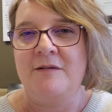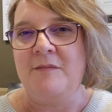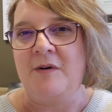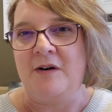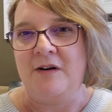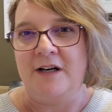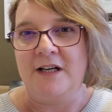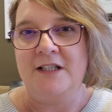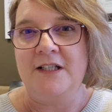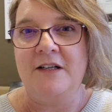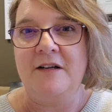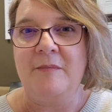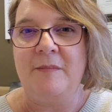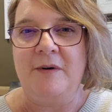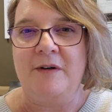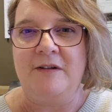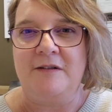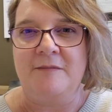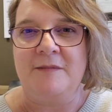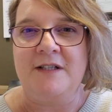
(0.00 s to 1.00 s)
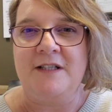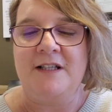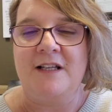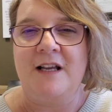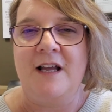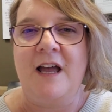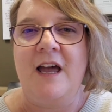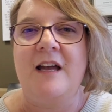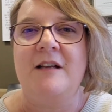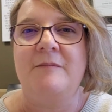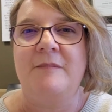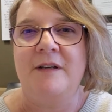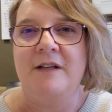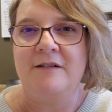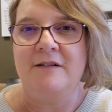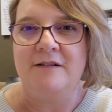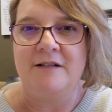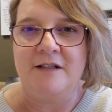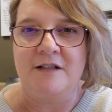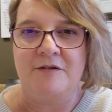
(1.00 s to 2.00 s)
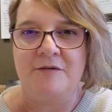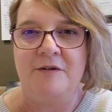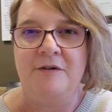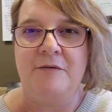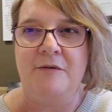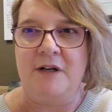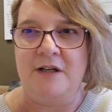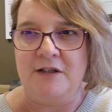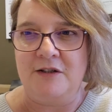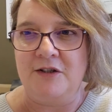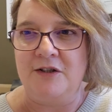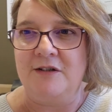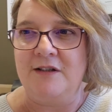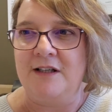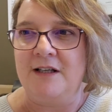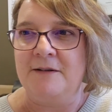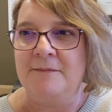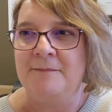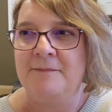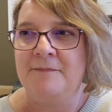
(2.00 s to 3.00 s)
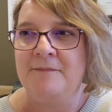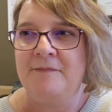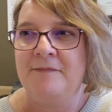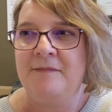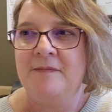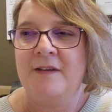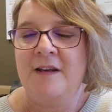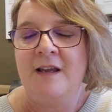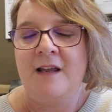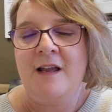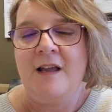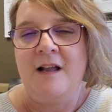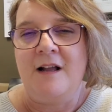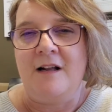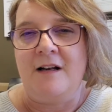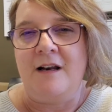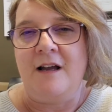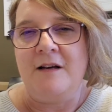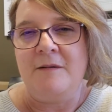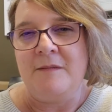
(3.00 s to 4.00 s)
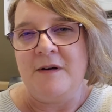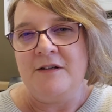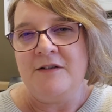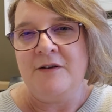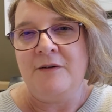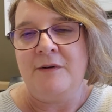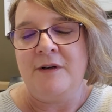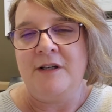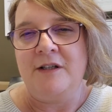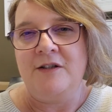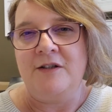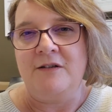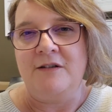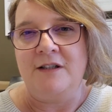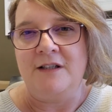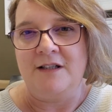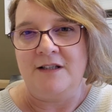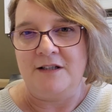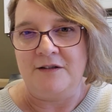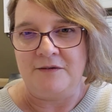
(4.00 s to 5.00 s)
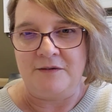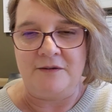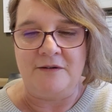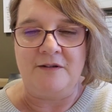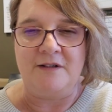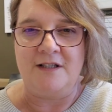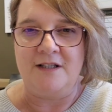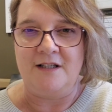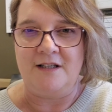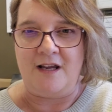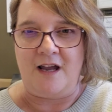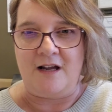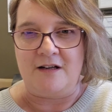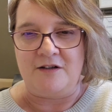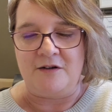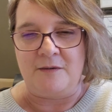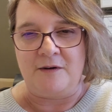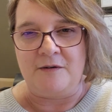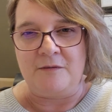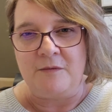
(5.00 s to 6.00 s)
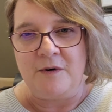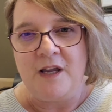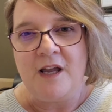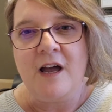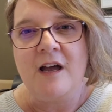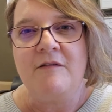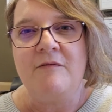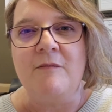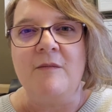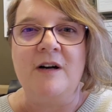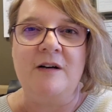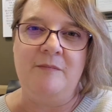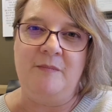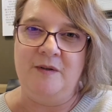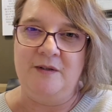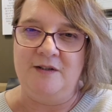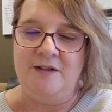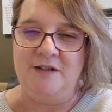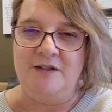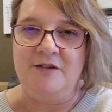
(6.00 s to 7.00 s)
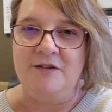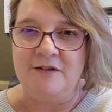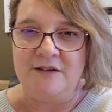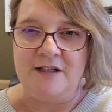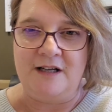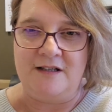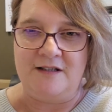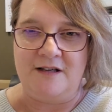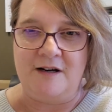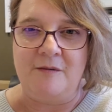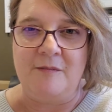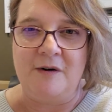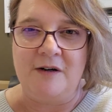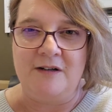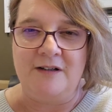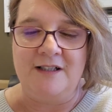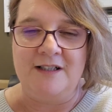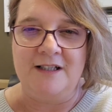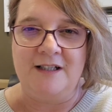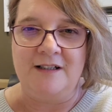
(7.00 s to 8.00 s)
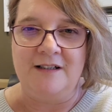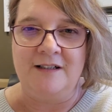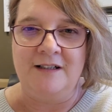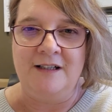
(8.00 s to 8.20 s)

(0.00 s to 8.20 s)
Marketing departments at Biggar District Credit Union. Like most credit unions in rural Saskatchewan, we have one person who does our marketing.